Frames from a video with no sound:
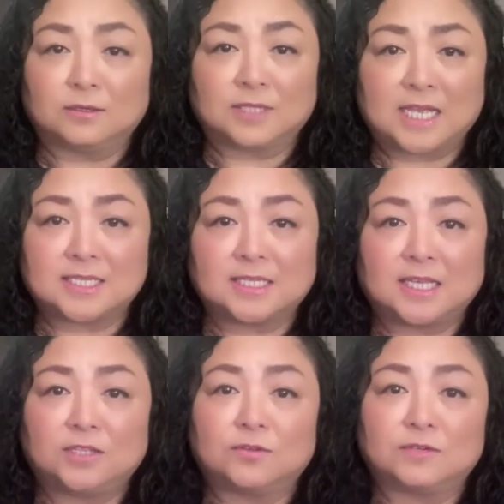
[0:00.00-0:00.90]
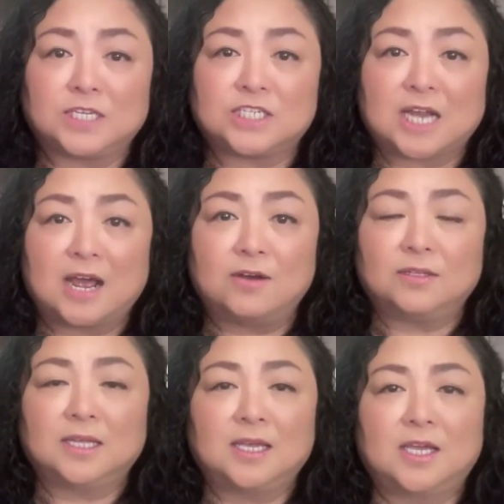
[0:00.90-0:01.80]
Don't hesitate to reach
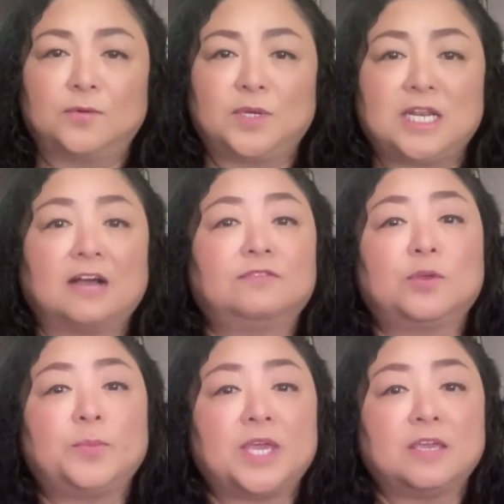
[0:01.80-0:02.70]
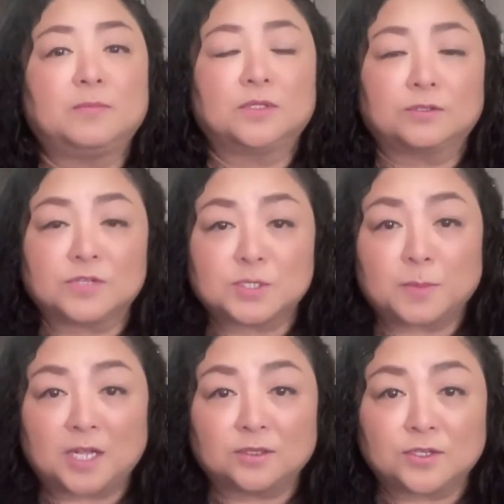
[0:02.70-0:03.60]
out. We'd love to be able to
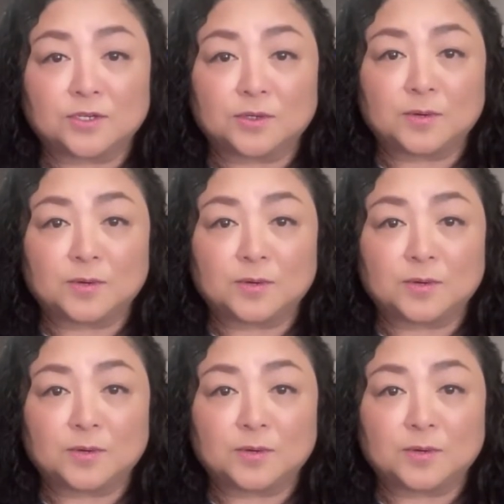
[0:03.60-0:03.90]
respond to your